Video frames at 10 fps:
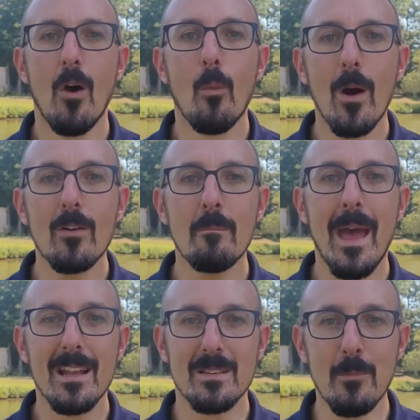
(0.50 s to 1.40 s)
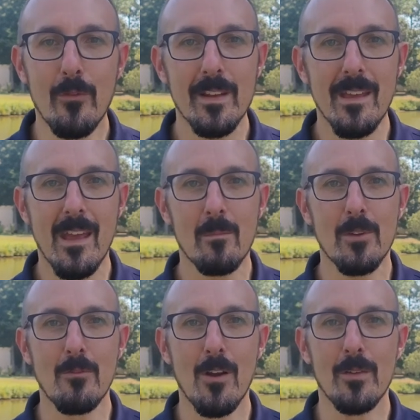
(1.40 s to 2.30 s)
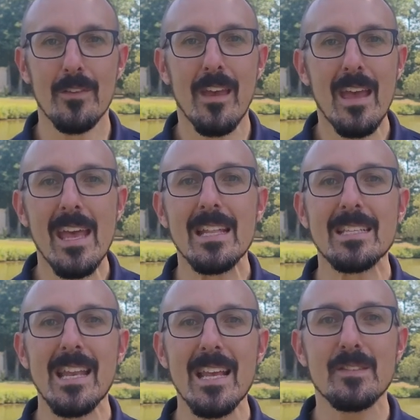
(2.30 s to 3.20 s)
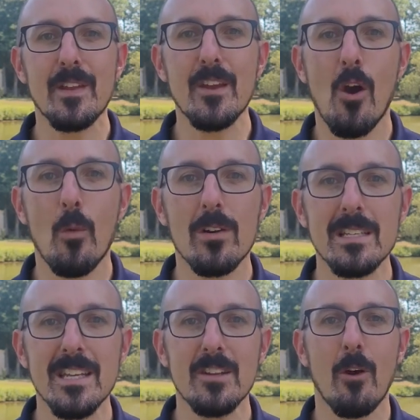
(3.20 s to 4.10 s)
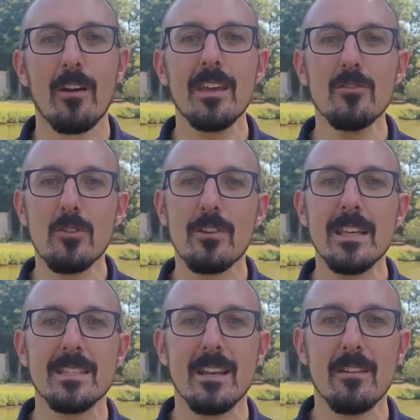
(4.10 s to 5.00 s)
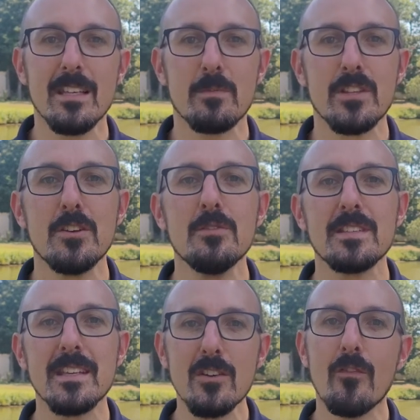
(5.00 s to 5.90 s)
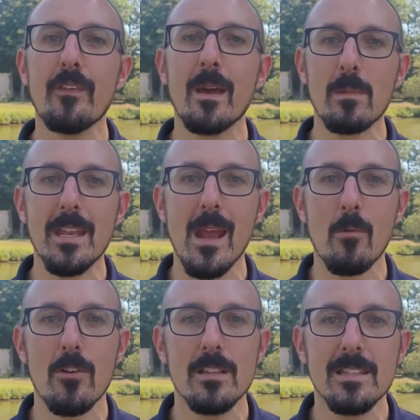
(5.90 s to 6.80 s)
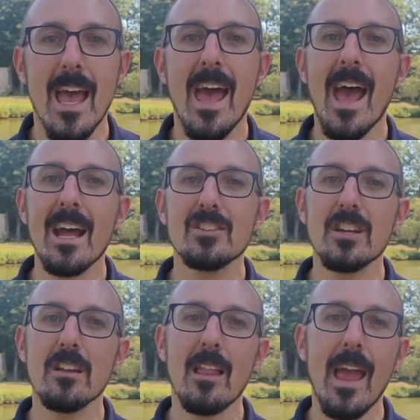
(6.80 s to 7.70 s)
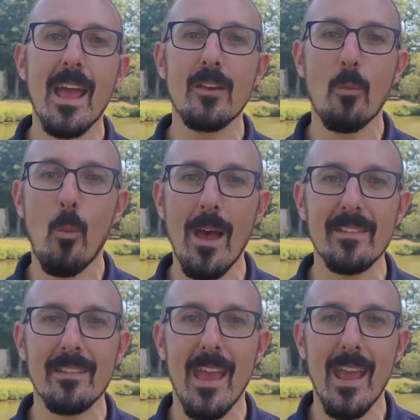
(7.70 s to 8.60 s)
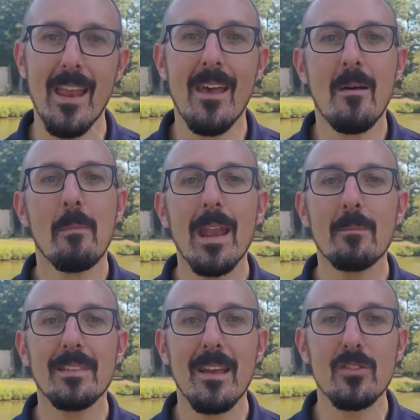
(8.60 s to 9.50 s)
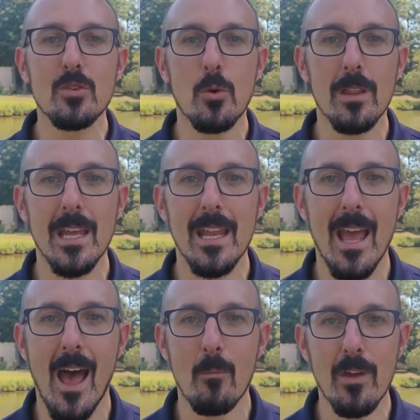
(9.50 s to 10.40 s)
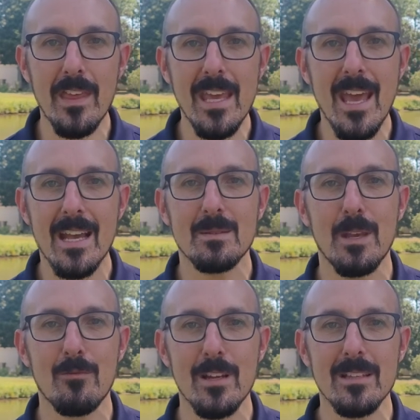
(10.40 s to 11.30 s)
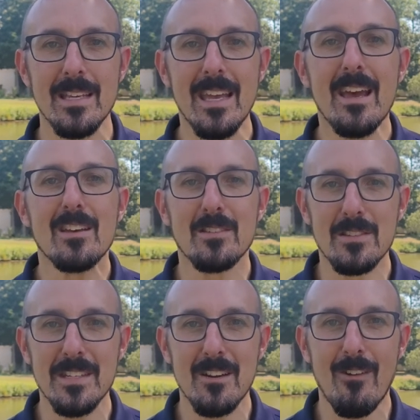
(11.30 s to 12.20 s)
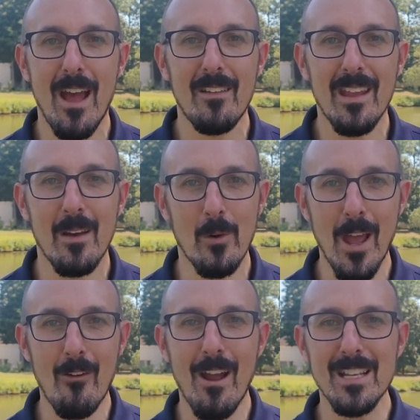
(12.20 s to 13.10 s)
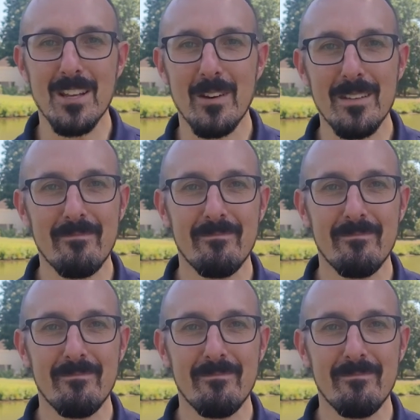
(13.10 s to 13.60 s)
Welcome back to Moving to Hampton Roads. In today's video, we'll continue our Kiln Creek series with two single-family neighborhoods, Edgehill and Westgate. My name's David Tortellini. I'm with eXp Realty, so stick around and we'll get right to it.